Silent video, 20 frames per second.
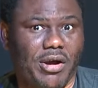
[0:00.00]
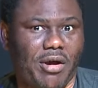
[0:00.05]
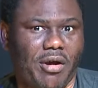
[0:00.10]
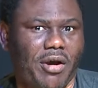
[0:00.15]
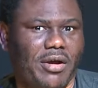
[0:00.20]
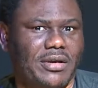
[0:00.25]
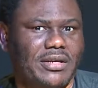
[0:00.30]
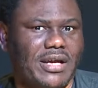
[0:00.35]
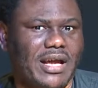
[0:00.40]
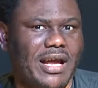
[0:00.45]

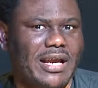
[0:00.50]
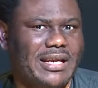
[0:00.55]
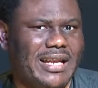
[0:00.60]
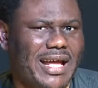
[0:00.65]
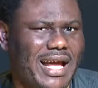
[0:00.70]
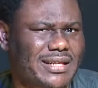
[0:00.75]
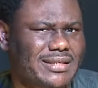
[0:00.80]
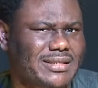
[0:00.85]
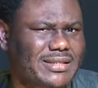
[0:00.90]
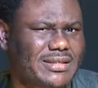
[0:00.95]
God, and
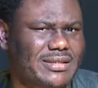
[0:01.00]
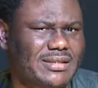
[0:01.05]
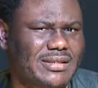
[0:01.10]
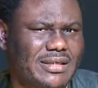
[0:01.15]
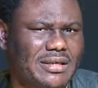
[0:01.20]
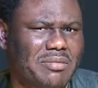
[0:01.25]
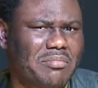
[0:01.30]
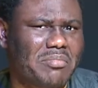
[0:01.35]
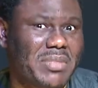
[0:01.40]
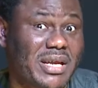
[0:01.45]
that's
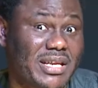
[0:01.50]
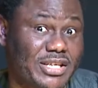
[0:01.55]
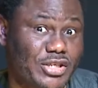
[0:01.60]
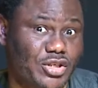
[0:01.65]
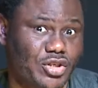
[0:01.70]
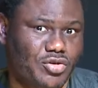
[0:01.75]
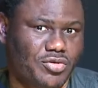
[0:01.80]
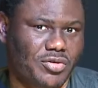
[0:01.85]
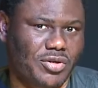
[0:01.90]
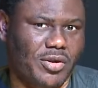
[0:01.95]
the
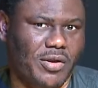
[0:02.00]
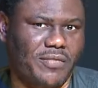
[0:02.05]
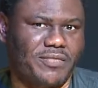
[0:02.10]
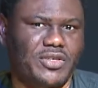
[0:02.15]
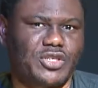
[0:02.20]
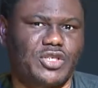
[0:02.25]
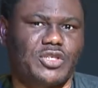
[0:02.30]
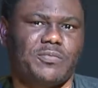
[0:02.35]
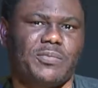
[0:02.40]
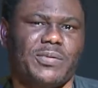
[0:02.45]
ministry of
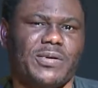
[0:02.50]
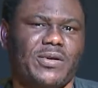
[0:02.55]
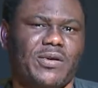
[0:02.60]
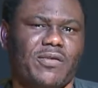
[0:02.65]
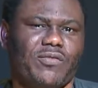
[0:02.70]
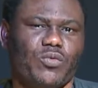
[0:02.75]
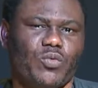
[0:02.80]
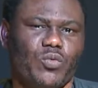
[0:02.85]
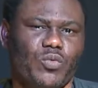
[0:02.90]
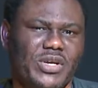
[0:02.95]
the spirit
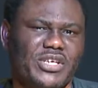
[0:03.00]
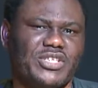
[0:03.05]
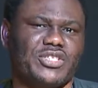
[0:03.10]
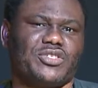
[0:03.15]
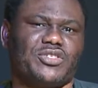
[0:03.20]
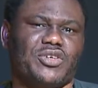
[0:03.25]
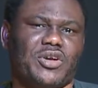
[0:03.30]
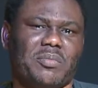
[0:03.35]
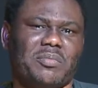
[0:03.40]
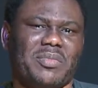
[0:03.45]
of
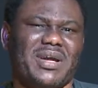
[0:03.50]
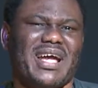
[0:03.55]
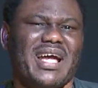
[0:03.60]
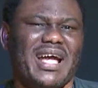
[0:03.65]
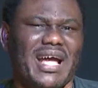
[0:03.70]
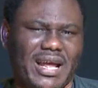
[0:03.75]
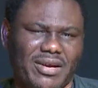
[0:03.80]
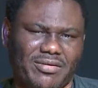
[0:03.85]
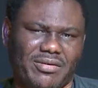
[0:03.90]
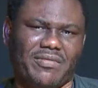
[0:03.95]
wisdom
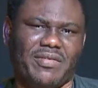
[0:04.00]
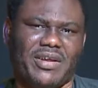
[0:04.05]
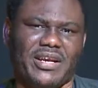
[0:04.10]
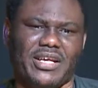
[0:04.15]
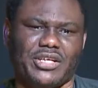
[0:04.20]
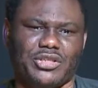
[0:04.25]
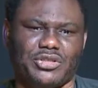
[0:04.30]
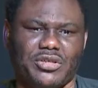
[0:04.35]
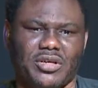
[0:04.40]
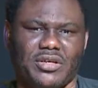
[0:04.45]
and
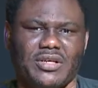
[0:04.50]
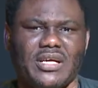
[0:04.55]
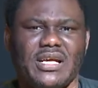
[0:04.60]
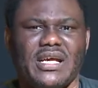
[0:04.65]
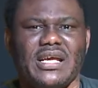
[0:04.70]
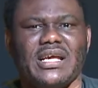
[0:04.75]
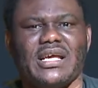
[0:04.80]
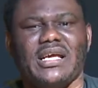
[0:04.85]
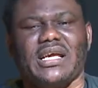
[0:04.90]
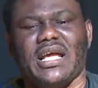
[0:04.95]
revelation.
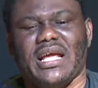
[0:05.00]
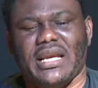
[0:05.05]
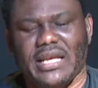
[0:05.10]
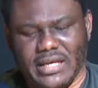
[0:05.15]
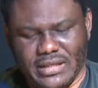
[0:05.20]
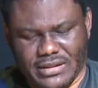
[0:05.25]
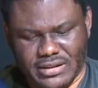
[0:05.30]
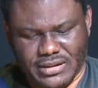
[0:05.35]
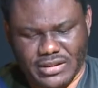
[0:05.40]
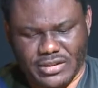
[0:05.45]
It
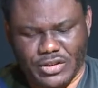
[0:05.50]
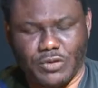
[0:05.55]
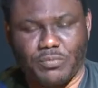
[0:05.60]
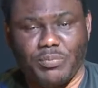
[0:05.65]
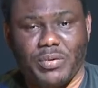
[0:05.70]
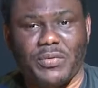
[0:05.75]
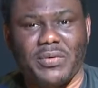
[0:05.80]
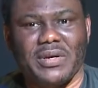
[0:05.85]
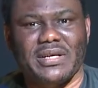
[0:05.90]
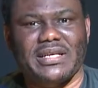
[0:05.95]
is the
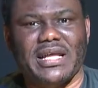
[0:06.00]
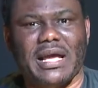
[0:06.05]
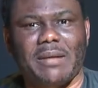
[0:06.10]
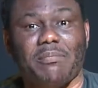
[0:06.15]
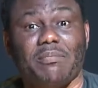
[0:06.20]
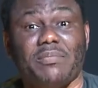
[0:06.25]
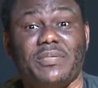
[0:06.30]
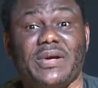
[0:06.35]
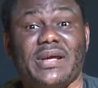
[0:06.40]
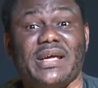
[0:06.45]
spirit
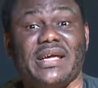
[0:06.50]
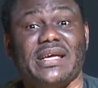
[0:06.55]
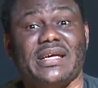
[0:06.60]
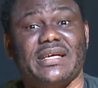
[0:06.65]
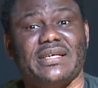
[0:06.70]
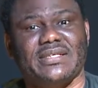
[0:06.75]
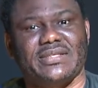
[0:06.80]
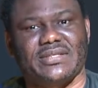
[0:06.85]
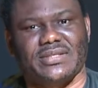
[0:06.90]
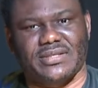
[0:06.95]
that
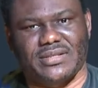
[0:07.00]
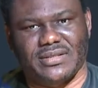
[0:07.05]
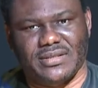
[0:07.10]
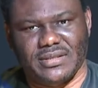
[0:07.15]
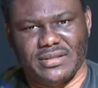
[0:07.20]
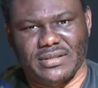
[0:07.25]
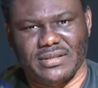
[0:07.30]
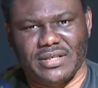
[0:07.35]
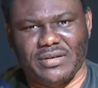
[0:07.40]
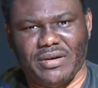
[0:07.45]

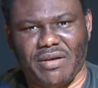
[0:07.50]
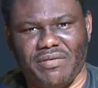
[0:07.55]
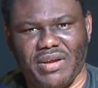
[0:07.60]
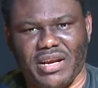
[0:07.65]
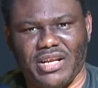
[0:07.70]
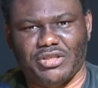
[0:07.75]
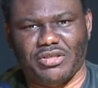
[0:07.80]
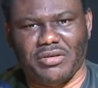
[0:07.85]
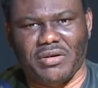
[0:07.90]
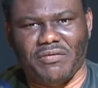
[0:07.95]
brings the
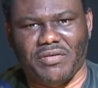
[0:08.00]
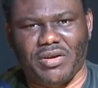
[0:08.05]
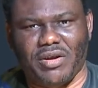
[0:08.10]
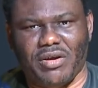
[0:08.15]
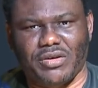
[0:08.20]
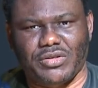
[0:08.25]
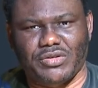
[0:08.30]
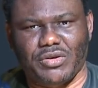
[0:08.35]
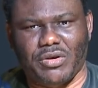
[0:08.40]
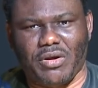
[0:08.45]
revelation of
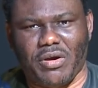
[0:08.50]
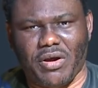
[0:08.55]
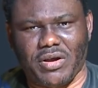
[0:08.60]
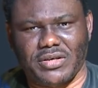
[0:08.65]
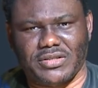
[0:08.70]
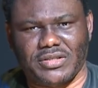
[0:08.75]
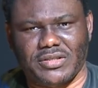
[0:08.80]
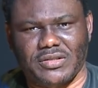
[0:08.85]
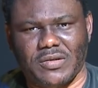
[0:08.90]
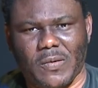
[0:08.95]
God to
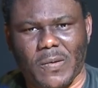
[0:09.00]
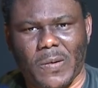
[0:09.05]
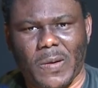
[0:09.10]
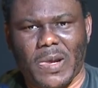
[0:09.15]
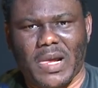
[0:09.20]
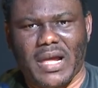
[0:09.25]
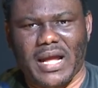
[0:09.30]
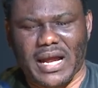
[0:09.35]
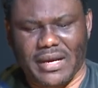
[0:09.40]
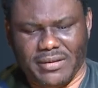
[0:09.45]
us,
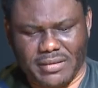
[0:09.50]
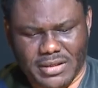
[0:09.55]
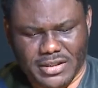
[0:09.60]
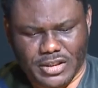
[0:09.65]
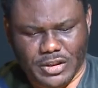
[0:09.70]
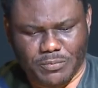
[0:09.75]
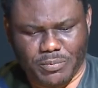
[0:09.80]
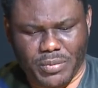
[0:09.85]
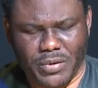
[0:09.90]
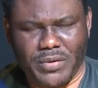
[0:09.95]
and
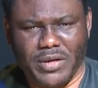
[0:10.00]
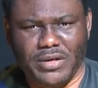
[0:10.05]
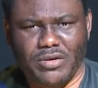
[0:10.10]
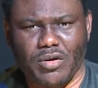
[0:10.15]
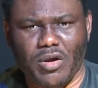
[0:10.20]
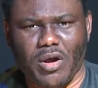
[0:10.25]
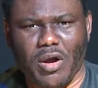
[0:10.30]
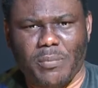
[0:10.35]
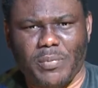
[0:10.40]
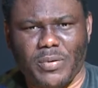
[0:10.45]
this
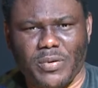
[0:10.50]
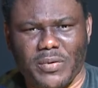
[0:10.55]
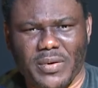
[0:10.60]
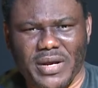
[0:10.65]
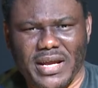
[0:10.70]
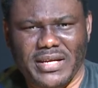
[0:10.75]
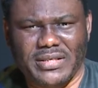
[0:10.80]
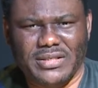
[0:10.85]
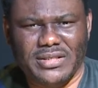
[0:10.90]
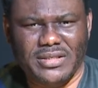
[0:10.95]
spirit
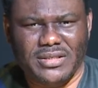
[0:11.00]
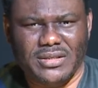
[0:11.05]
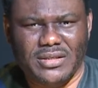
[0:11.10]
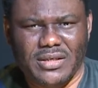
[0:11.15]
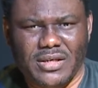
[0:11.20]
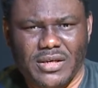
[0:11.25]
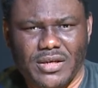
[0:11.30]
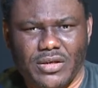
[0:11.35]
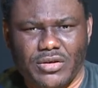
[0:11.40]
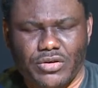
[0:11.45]
operates
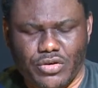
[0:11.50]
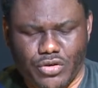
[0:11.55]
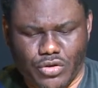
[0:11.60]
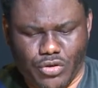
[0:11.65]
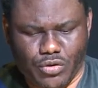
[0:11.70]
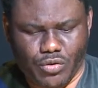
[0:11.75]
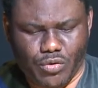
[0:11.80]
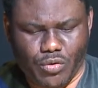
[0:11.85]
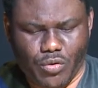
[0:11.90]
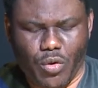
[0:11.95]

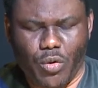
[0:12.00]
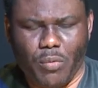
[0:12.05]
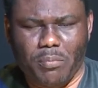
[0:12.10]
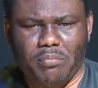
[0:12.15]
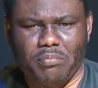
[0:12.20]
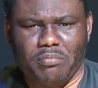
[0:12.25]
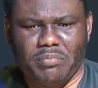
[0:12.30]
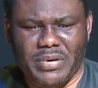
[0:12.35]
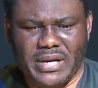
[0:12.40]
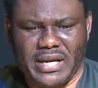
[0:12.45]
to
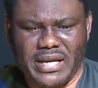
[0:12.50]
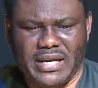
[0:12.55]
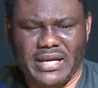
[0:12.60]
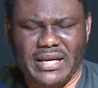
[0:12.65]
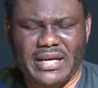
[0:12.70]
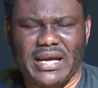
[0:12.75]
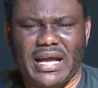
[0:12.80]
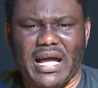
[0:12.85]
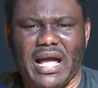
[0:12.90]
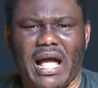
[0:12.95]

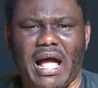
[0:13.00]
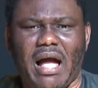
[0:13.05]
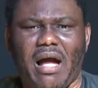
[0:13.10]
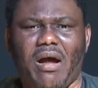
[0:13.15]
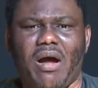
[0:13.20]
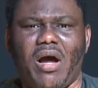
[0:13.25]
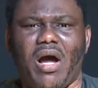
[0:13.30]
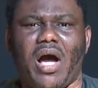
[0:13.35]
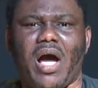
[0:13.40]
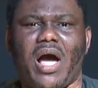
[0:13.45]
bring
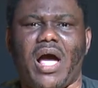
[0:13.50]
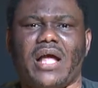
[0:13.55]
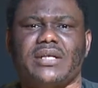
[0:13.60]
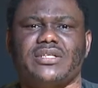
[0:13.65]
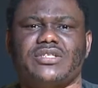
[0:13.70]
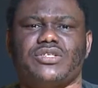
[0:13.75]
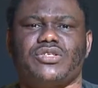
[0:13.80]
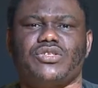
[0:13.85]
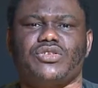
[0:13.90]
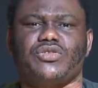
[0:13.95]
our
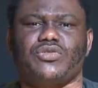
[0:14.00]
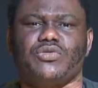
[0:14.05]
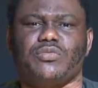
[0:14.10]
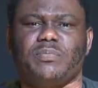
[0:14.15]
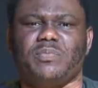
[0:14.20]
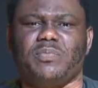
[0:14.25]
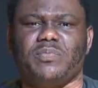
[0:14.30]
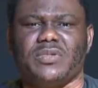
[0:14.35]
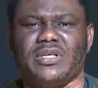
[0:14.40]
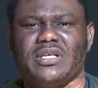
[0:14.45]
heart to
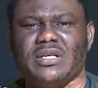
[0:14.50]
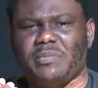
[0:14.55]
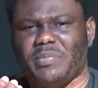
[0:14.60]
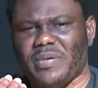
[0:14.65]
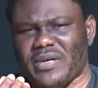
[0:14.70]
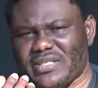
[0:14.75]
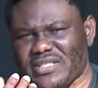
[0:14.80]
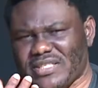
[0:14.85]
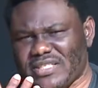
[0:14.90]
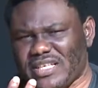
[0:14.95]
the
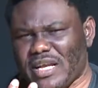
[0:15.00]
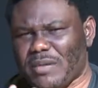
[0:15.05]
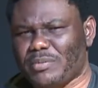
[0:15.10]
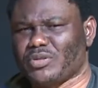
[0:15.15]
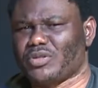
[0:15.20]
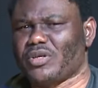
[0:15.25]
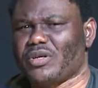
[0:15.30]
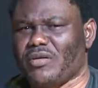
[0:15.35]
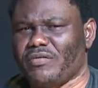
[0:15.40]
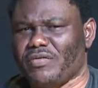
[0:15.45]

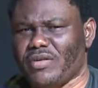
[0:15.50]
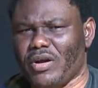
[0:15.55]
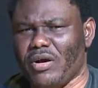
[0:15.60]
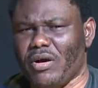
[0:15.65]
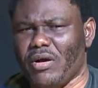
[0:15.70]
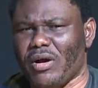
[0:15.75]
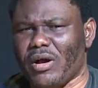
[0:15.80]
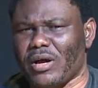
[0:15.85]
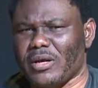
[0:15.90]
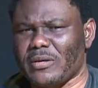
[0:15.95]
perception of
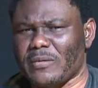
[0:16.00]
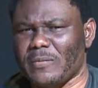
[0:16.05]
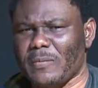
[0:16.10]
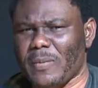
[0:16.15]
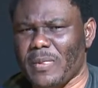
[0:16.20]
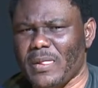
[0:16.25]
God.